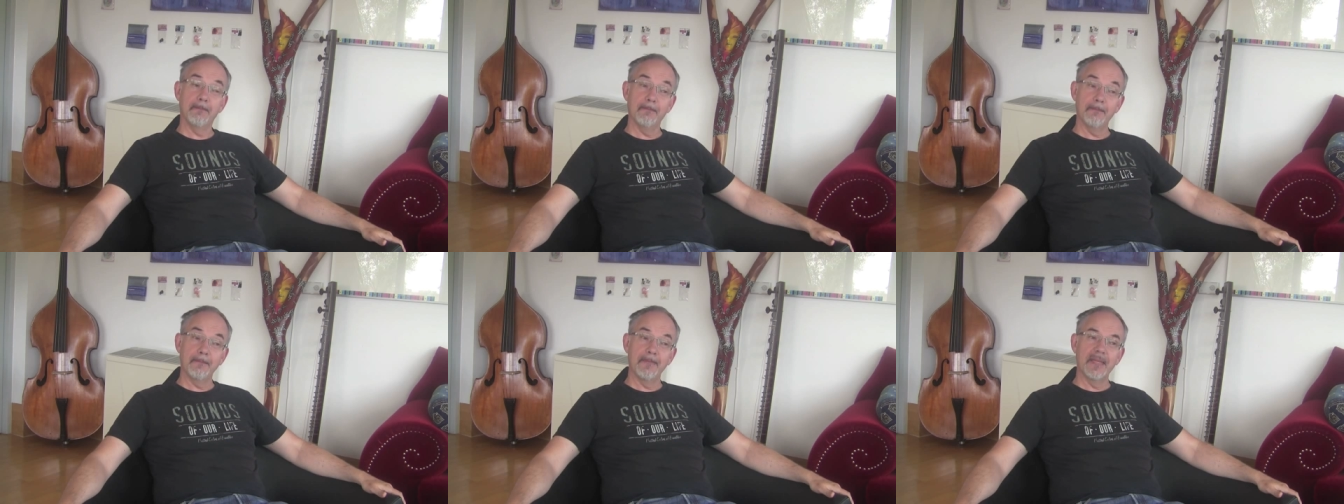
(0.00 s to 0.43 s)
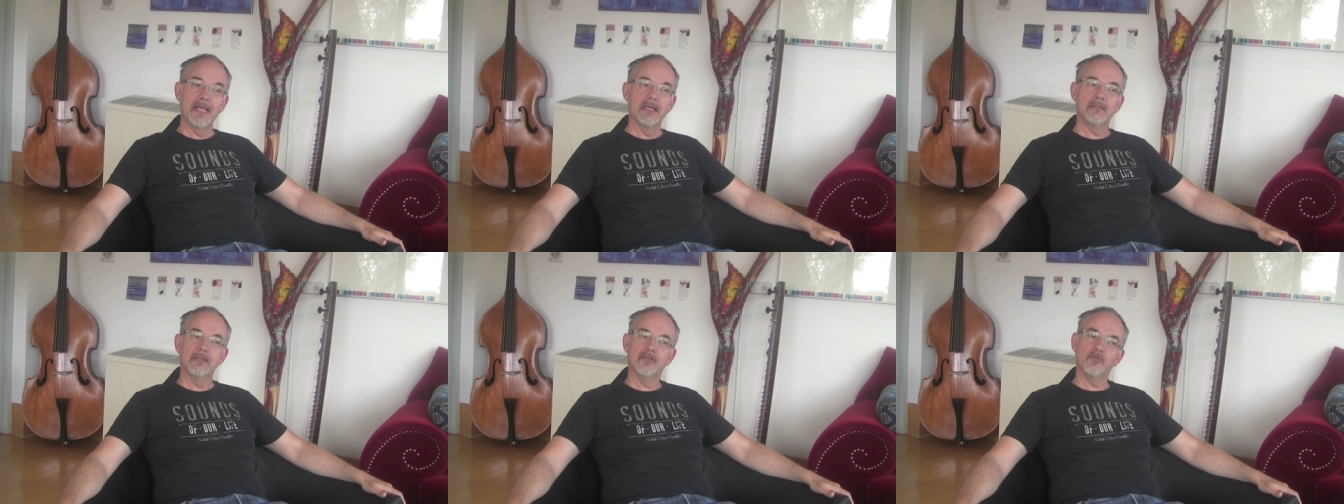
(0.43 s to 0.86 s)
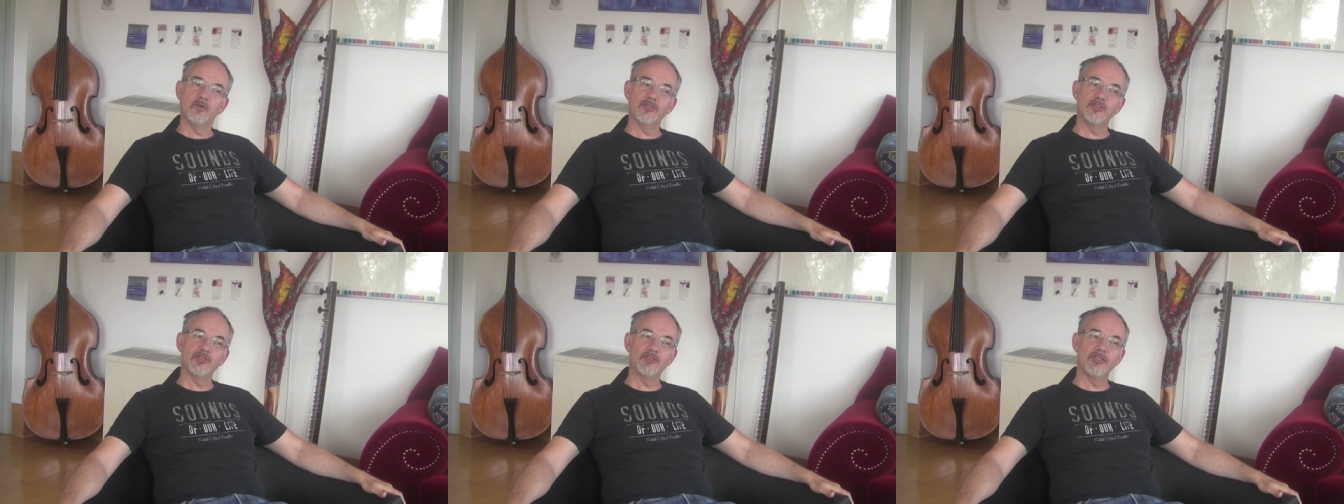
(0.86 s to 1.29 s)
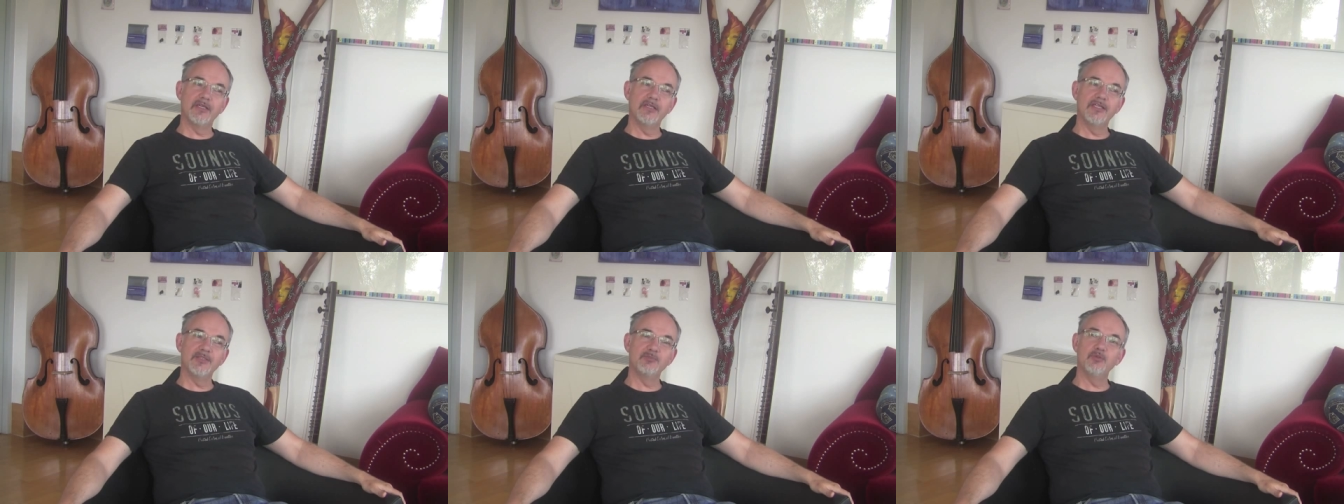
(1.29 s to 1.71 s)
-hmm. This was
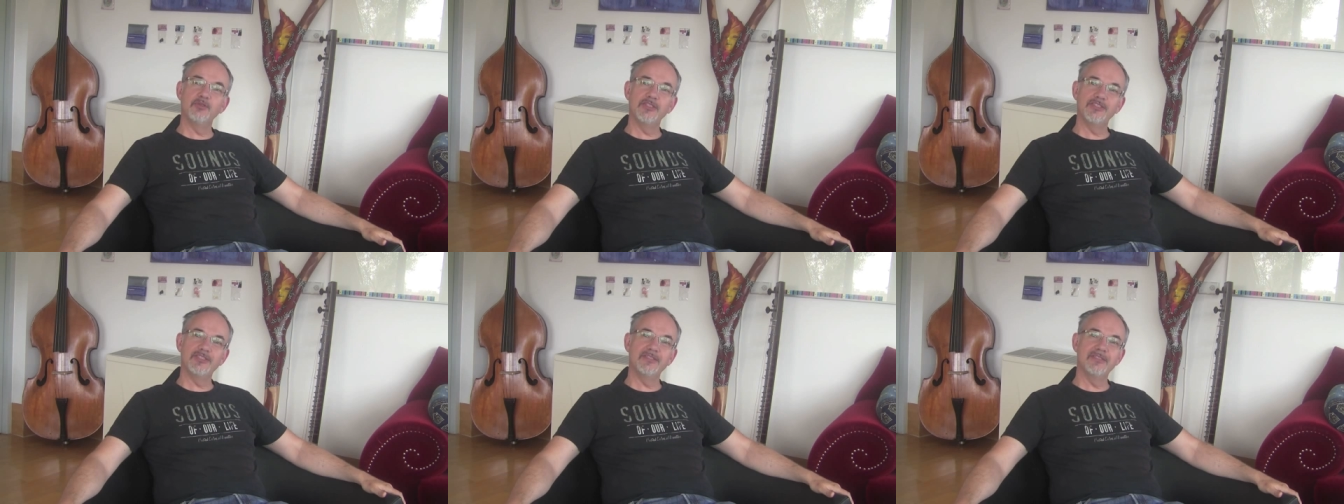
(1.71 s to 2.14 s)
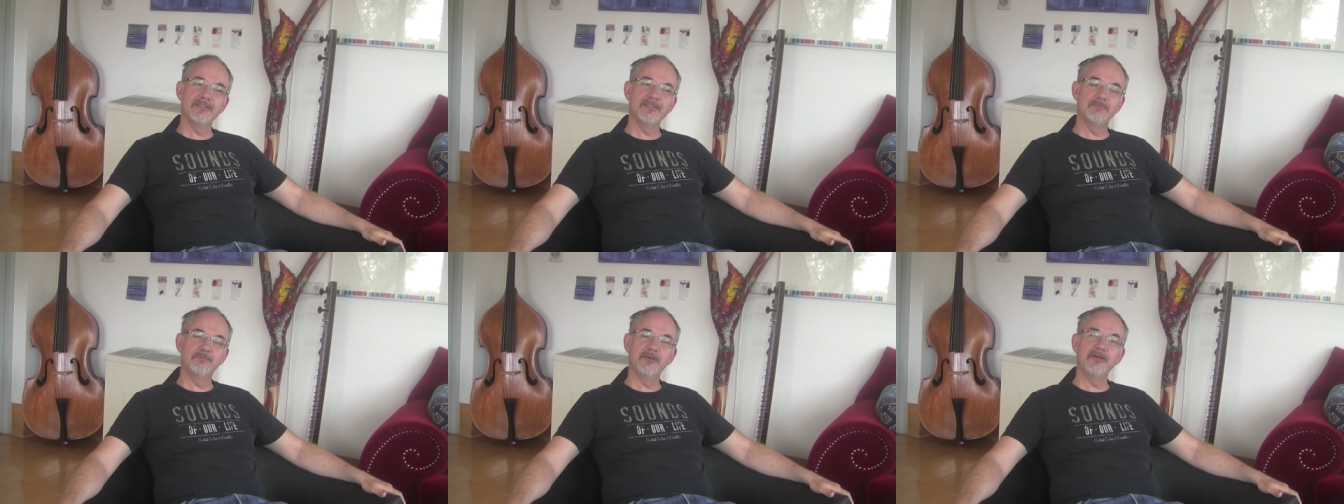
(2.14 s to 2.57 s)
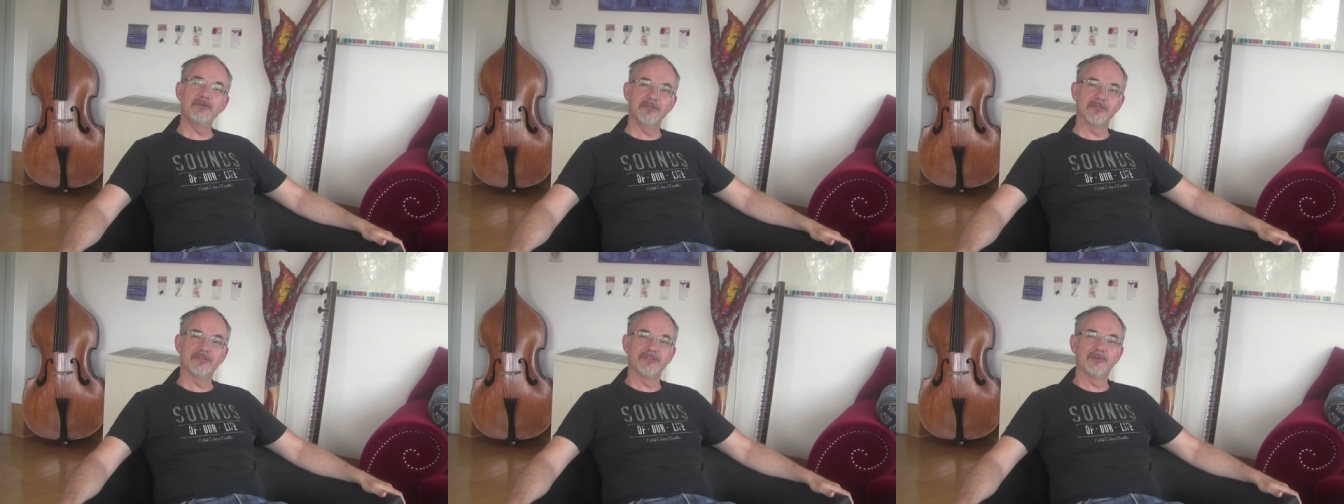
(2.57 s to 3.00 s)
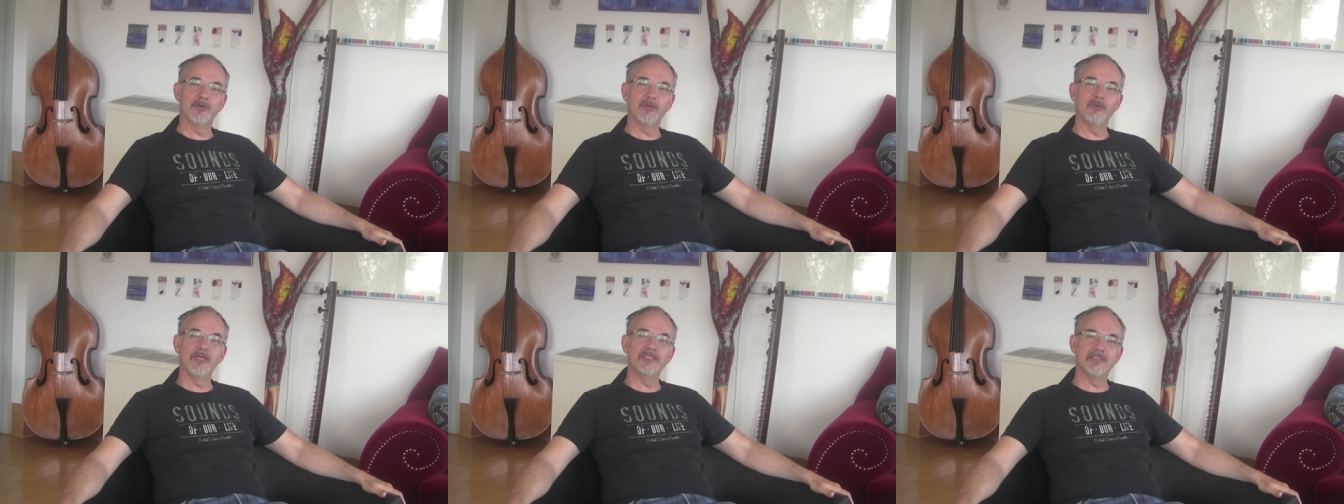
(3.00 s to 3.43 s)
in his Buddhistic period, yes.
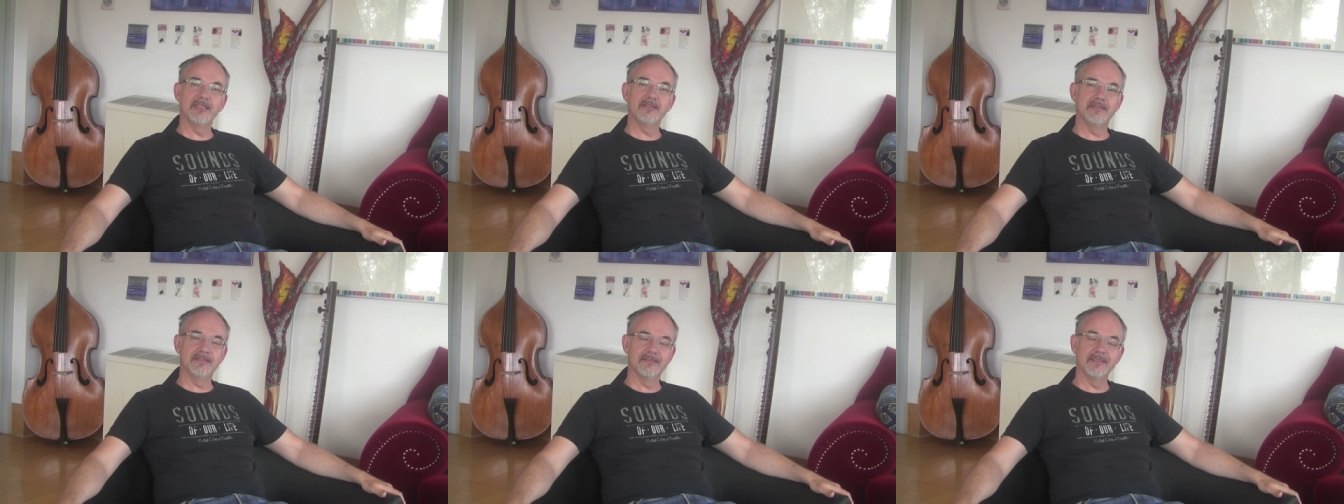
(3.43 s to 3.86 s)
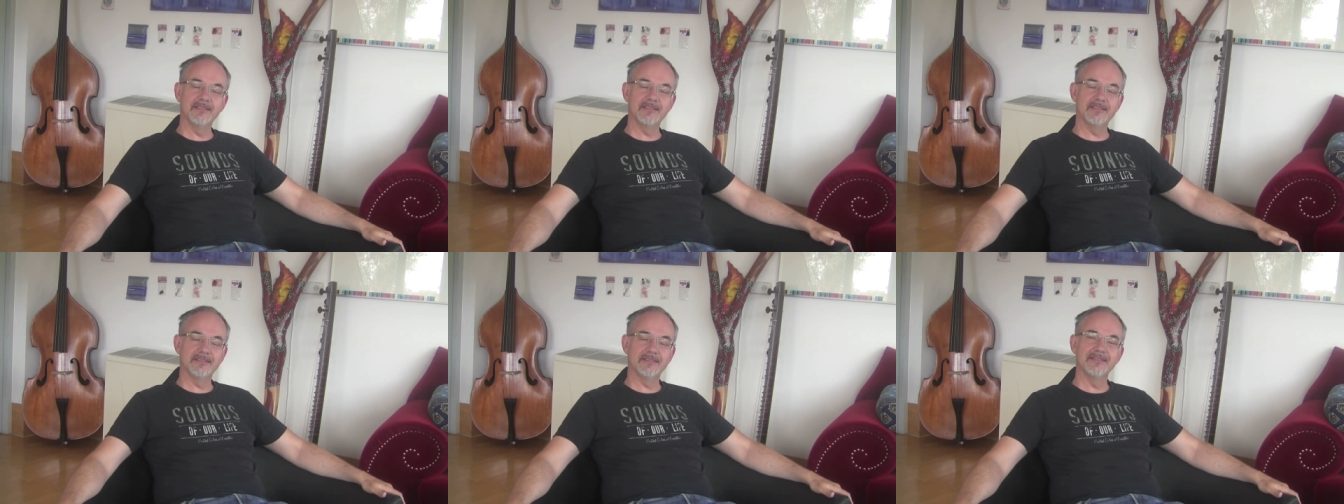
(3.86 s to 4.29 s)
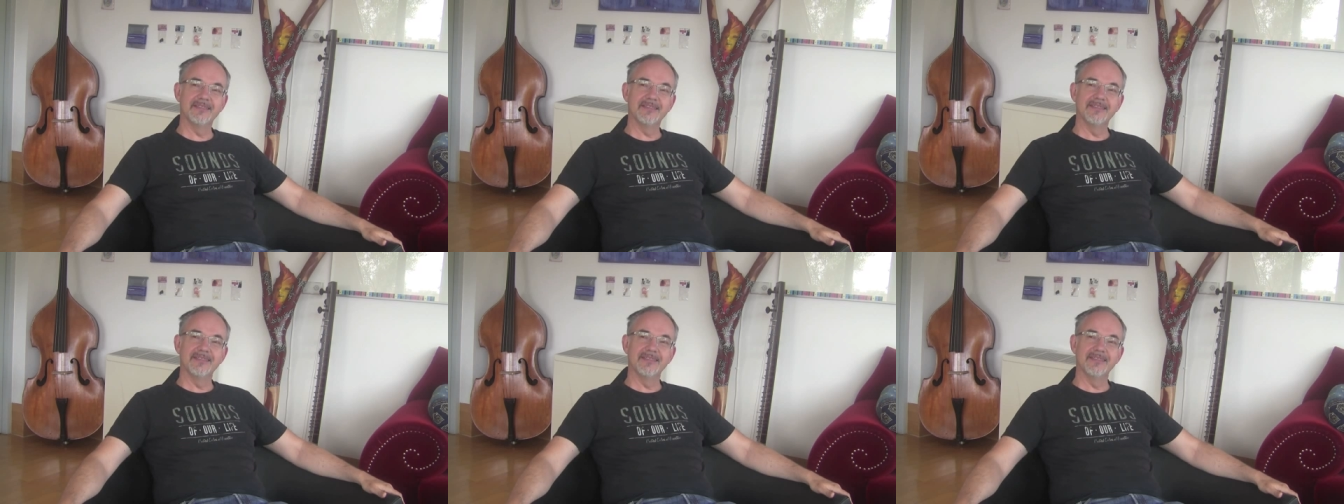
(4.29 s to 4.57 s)
when he said this, yes.